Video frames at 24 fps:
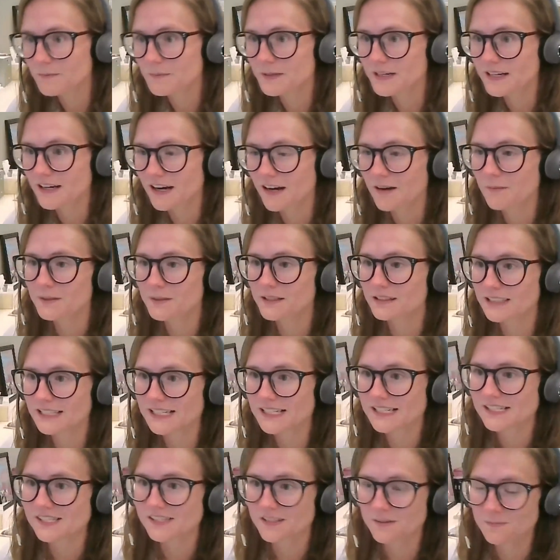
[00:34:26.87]
and become at
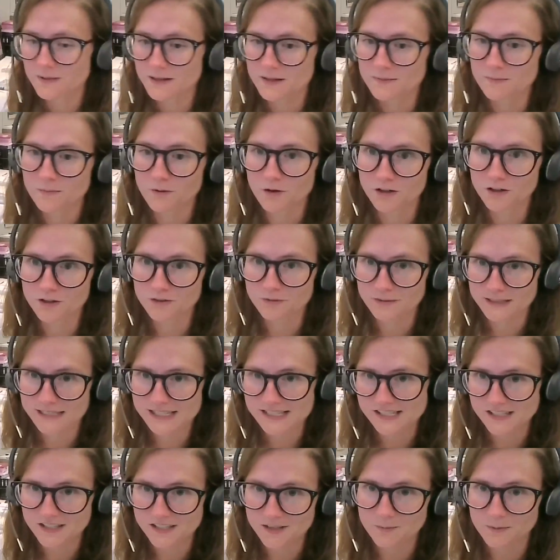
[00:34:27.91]
least a bit more
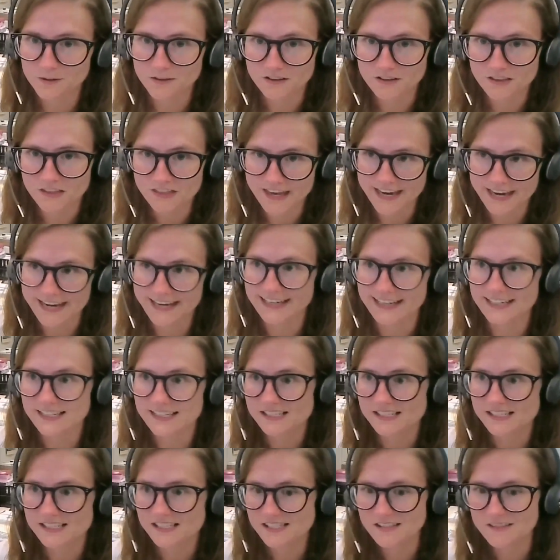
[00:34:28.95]
reasonable?
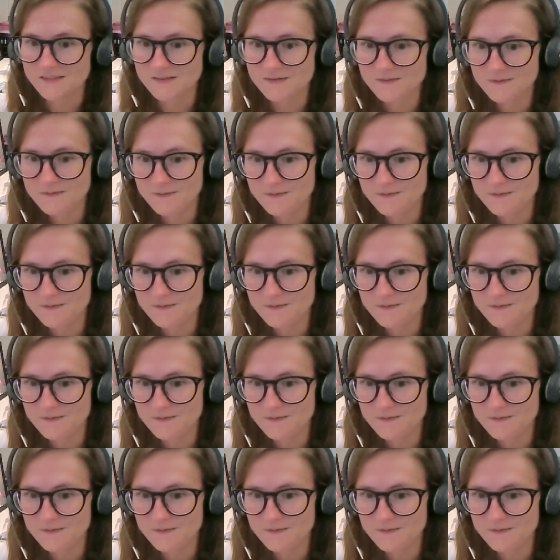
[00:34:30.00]
Thanks.